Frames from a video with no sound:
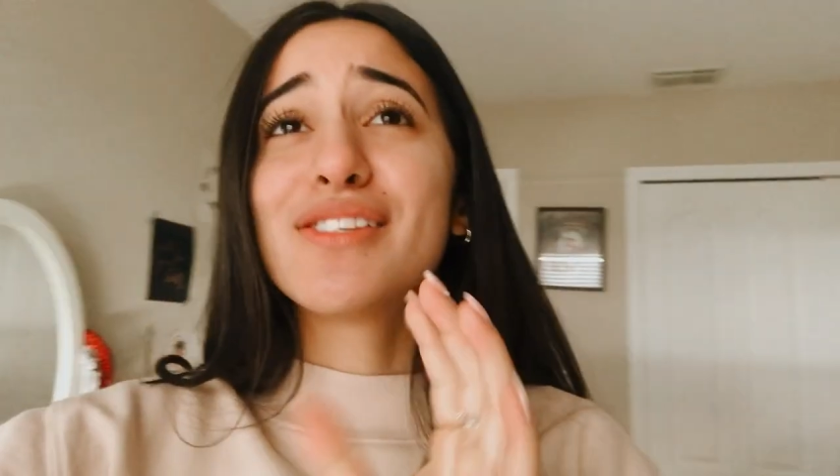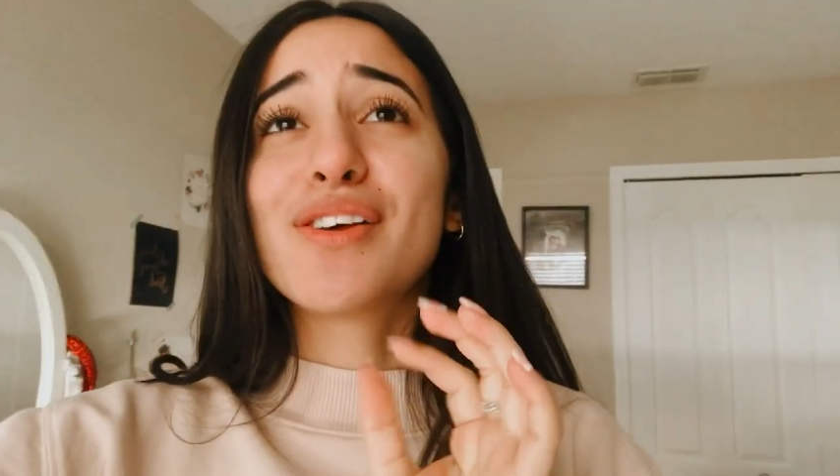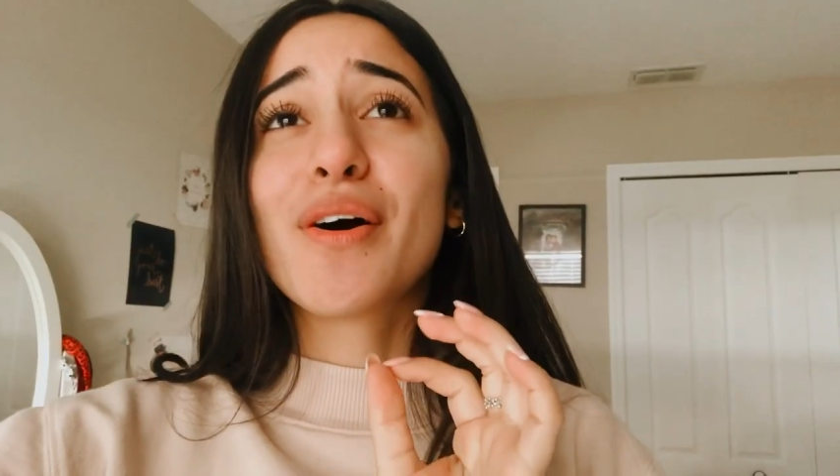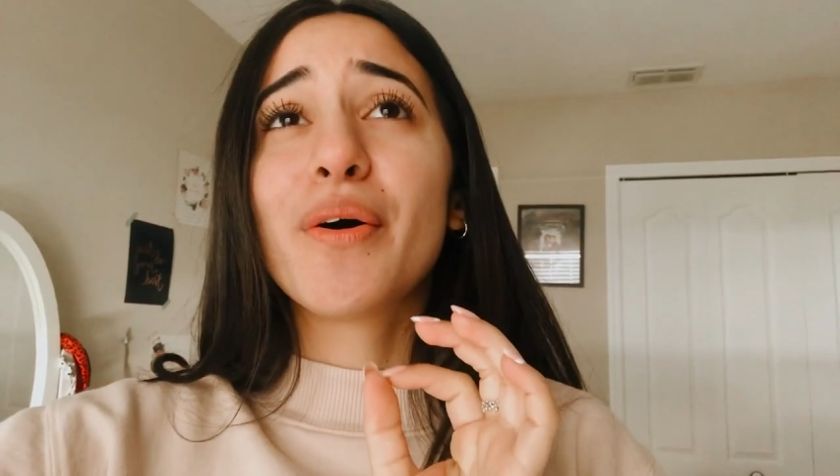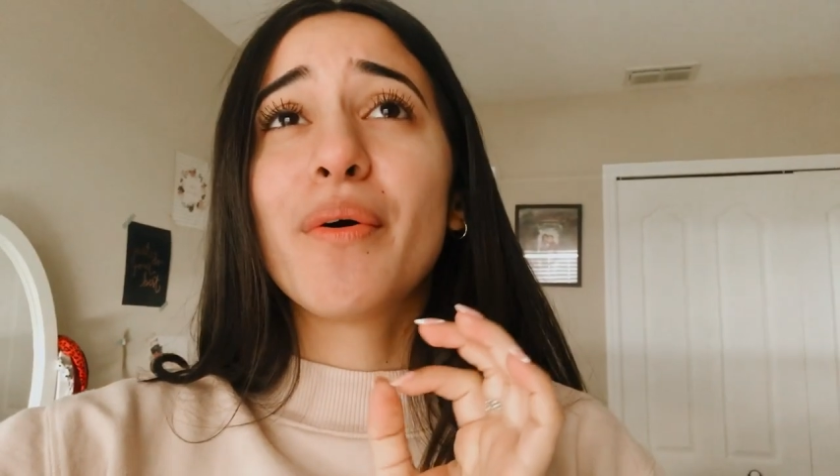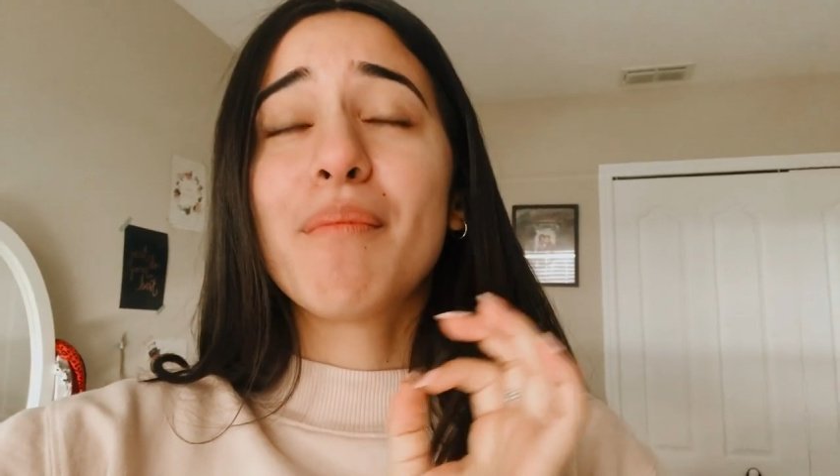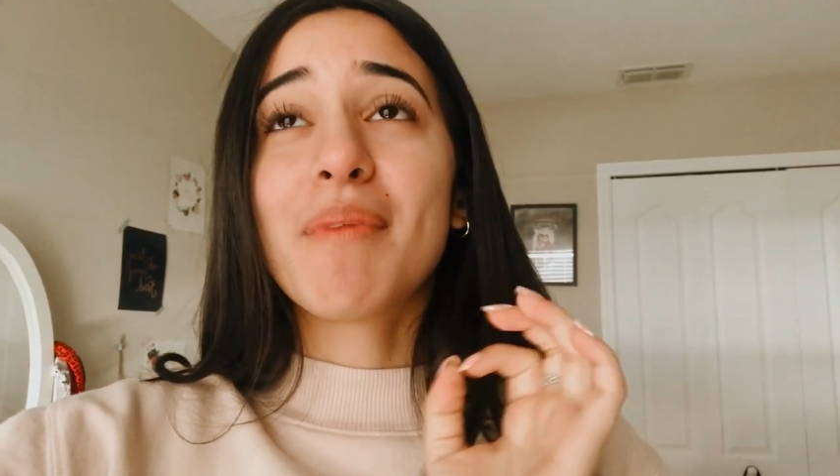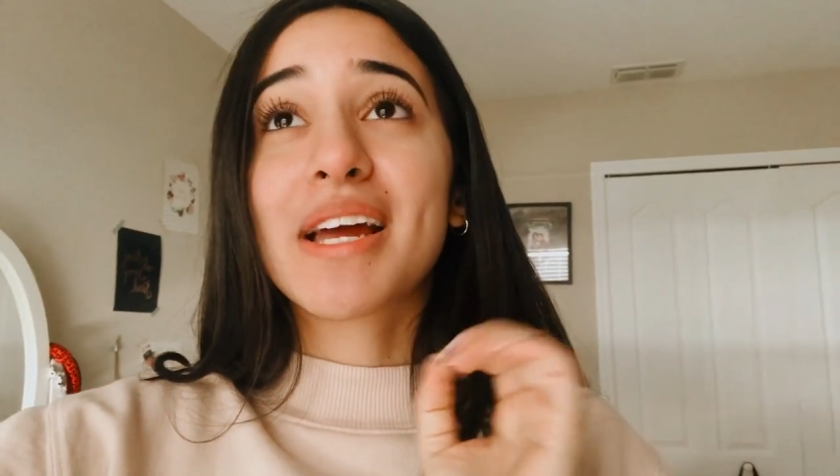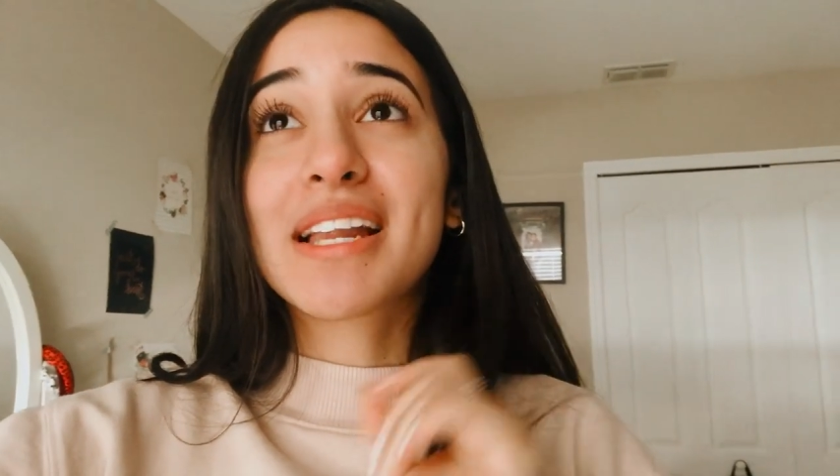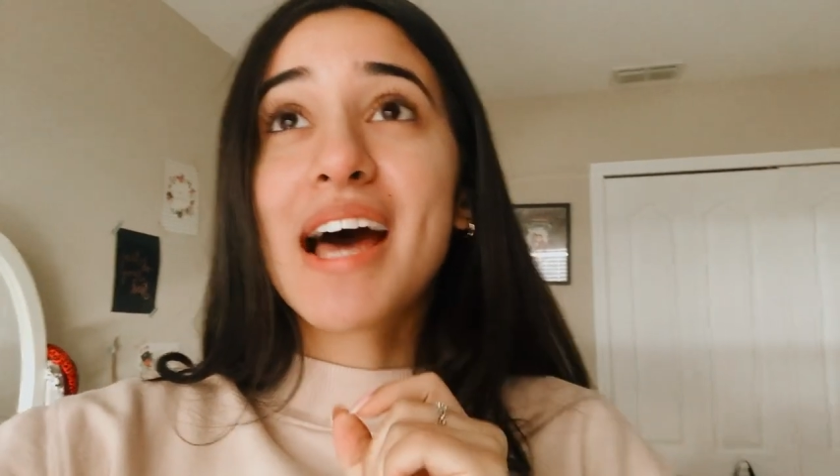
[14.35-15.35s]
So
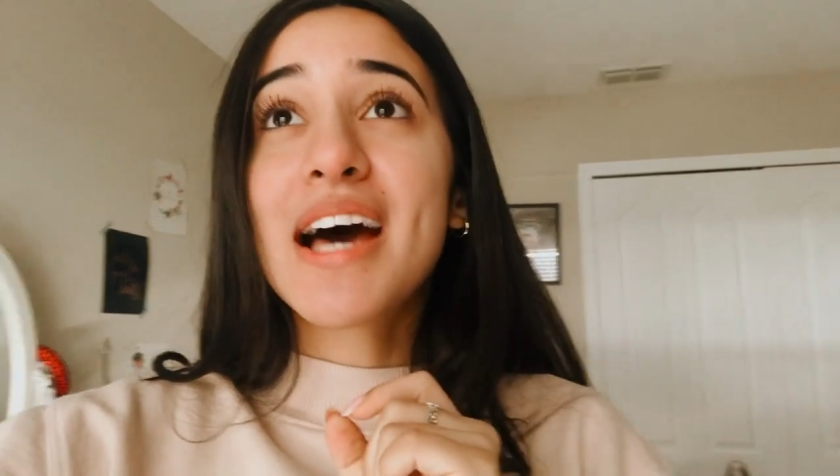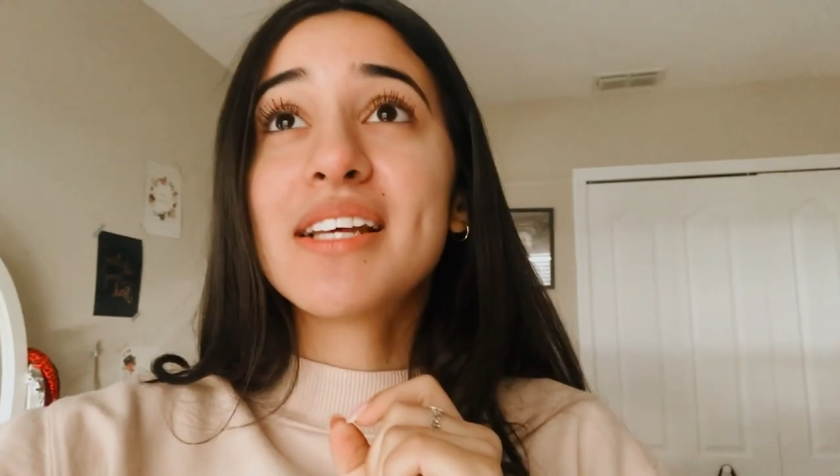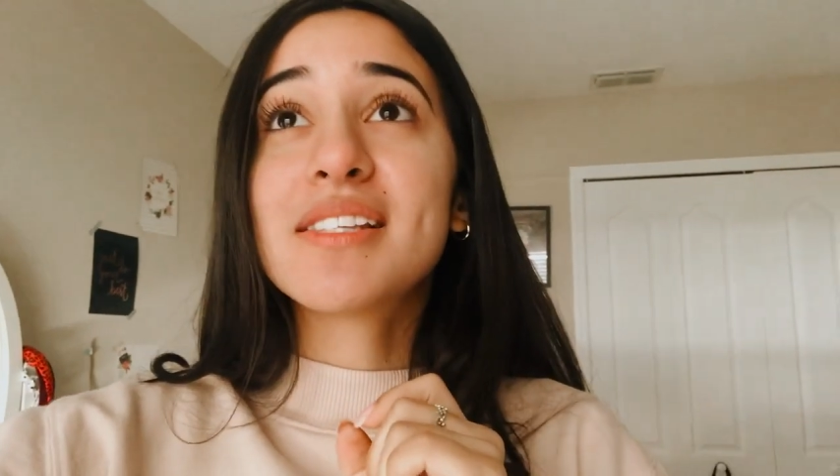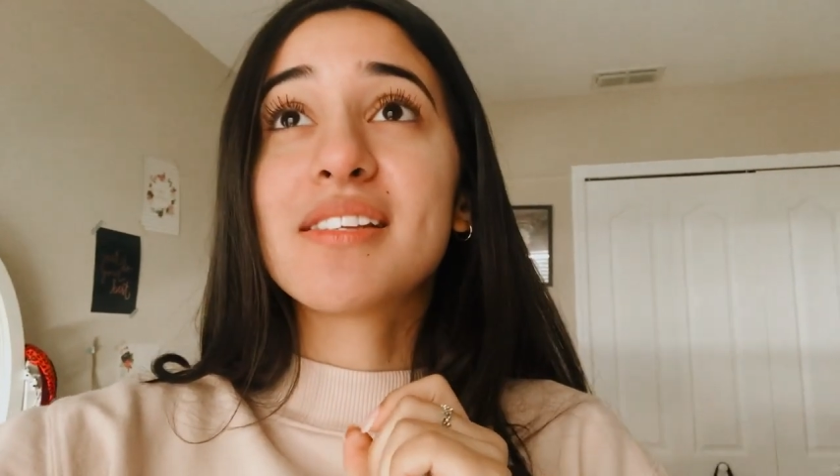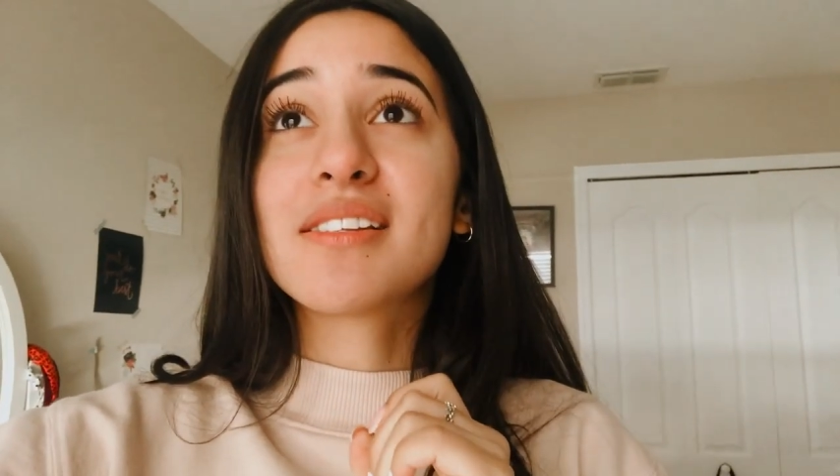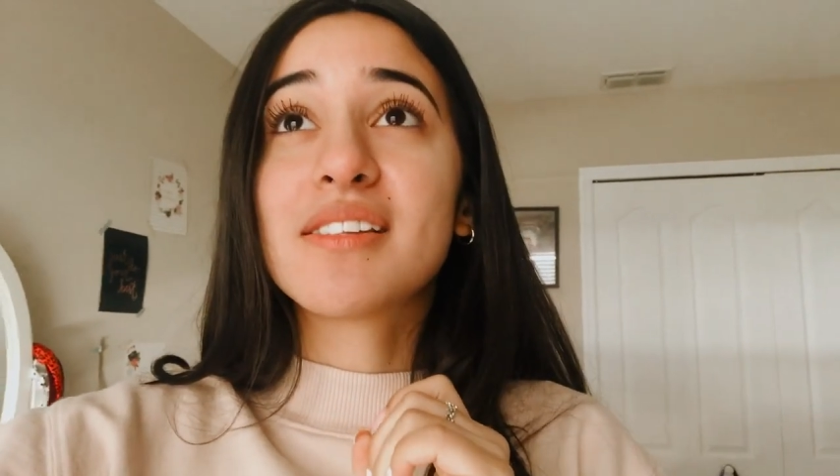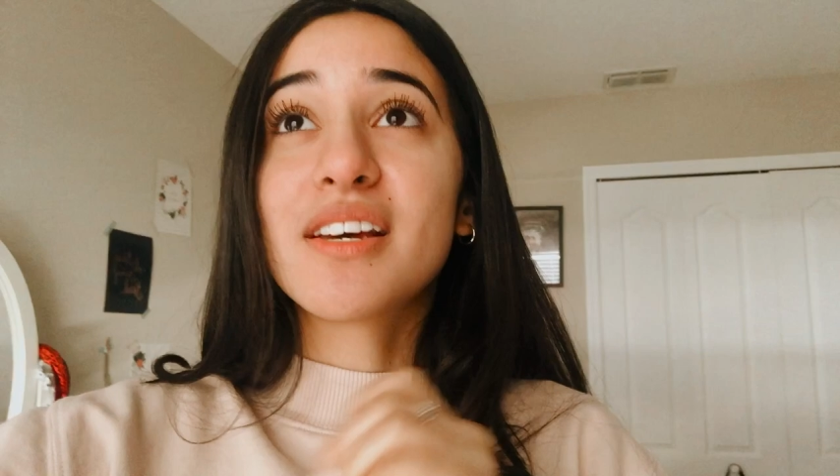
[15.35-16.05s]
my class